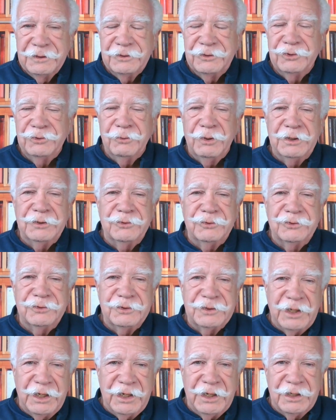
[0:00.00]
to
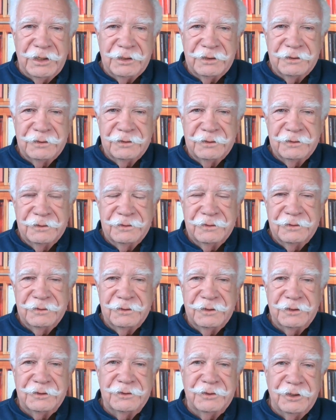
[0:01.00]
understand
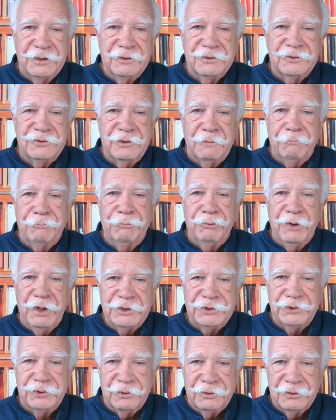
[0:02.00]
that there's a
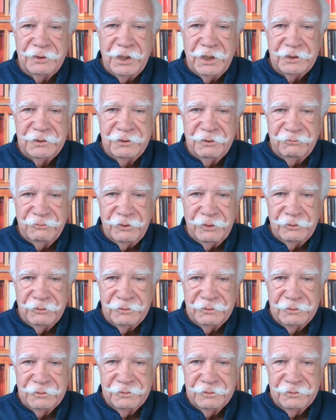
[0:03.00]
pressure not to vote